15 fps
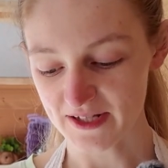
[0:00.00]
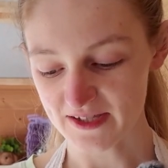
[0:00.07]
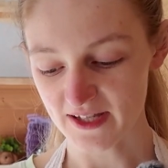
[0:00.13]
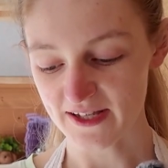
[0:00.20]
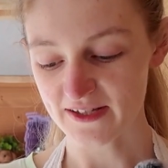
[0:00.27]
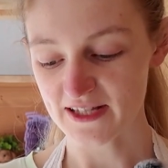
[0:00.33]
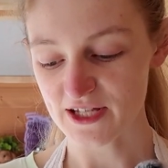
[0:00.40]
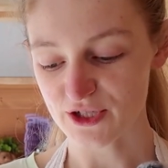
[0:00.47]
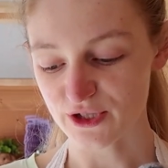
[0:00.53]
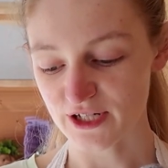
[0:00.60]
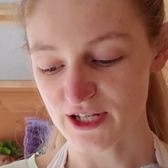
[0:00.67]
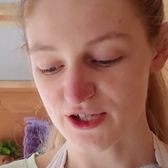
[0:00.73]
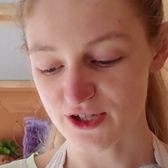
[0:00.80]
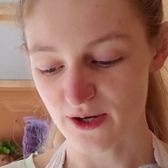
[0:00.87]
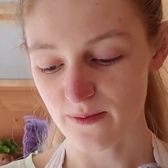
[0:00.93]
He's like
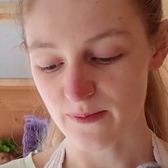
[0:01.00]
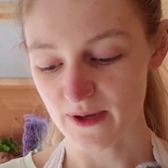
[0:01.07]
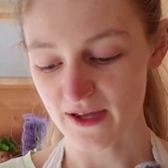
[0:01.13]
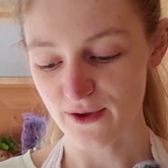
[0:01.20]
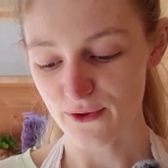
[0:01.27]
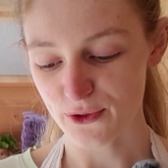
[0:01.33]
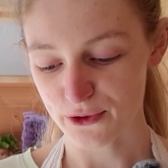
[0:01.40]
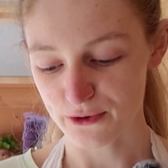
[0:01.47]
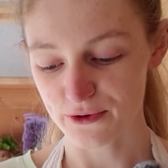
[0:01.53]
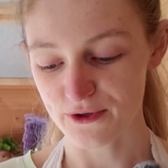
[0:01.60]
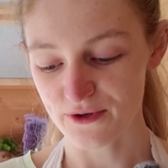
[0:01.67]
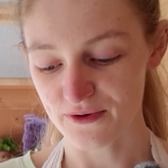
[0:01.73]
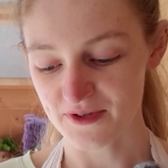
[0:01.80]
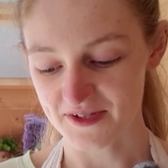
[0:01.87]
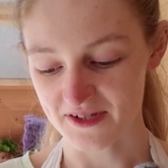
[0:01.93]
literally jumping
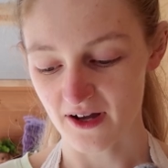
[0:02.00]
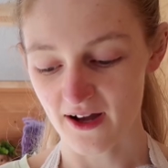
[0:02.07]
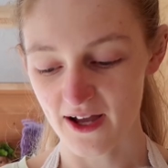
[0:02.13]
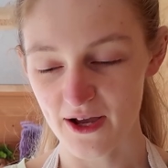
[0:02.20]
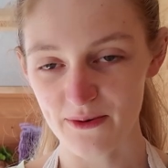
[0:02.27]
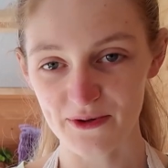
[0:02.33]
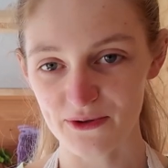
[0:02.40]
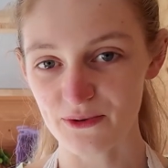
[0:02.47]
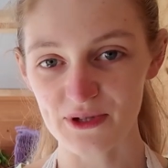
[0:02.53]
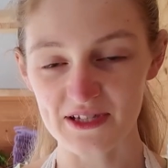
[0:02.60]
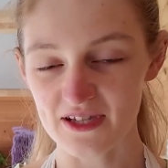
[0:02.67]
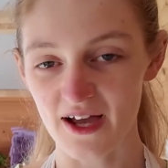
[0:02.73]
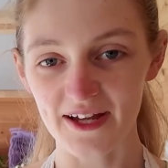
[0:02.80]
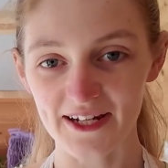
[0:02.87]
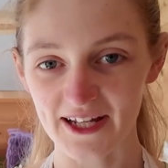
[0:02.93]
through the sky with all this
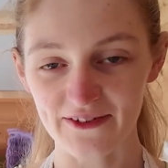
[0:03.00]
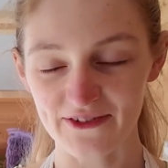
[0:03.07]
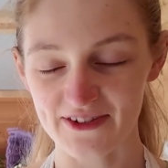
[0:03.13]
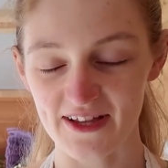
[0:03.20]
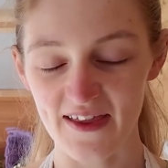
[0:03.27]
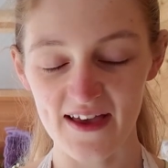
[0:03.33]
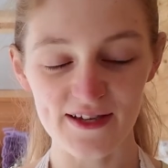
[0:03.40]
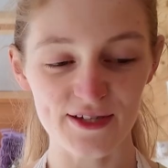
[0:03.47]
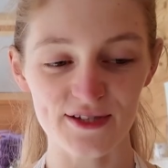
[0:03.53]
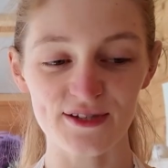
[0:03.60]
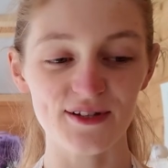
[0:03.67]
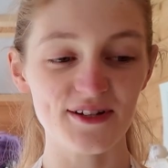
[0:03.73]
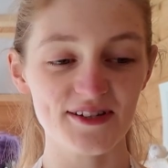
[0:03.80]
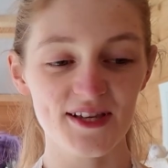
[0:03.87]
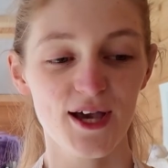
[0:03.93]
lightning and everything like that. It just
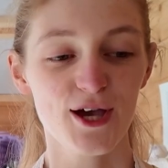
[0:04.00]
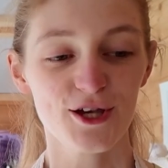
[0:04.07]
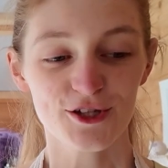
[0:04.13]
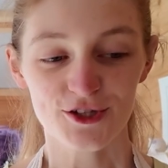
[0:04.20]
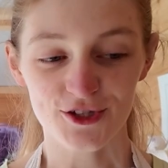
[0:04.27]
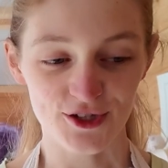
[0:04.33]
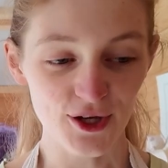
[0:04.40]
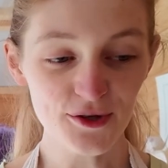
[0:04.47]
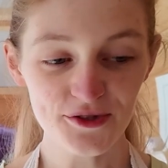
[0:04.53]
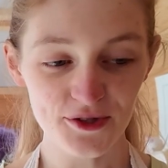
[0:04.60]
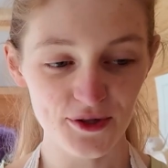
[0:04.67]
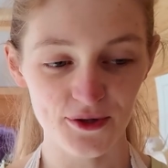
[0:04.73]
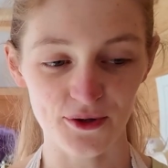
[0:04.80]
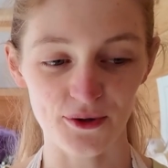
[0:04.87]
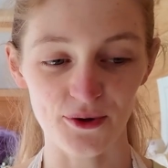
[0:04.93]
looks so
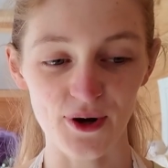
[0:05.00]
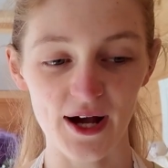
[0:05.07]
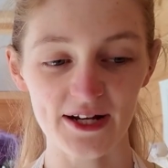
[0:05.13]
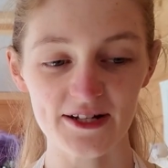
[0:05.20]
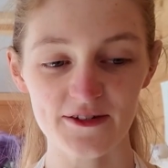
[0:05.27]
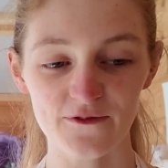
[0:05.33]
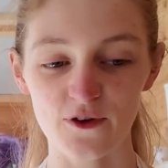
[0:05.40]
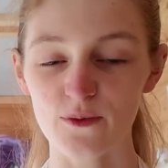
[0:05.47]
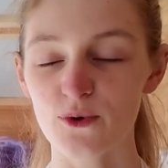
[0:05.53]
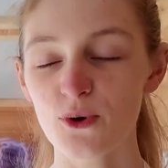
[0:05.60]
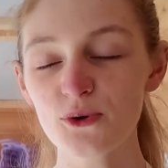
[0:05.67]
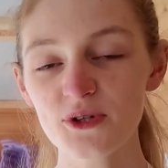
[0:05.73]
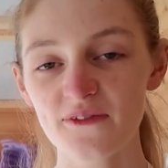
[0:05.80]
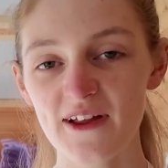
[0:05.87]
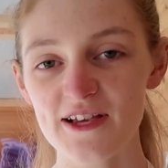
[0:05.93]
cool, and it's from
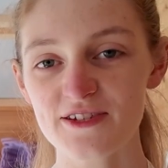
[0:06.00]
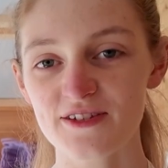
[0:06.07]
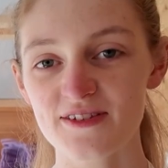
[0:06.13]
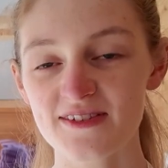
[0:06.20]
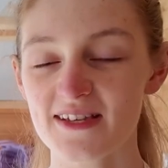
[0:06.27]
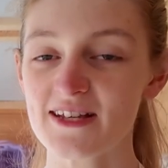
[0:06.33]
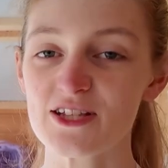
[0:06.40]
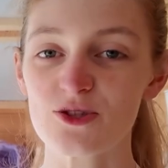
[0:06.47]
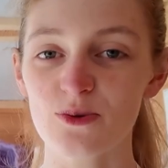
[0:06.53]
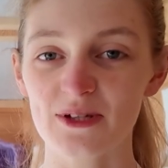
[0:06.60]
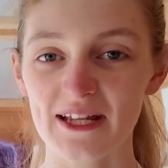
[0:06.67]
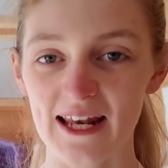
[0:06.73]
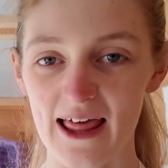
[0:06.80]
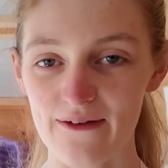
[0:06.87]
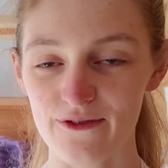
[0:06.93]
Call of Legends in
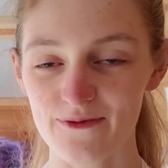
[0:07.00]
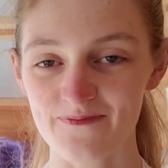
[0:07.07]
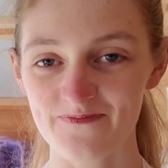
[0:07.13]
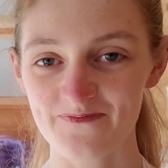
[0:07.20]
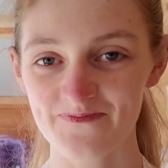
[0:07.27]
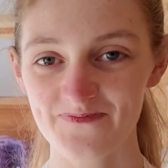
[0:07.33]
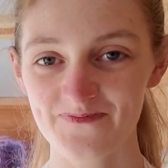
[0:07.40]
2011.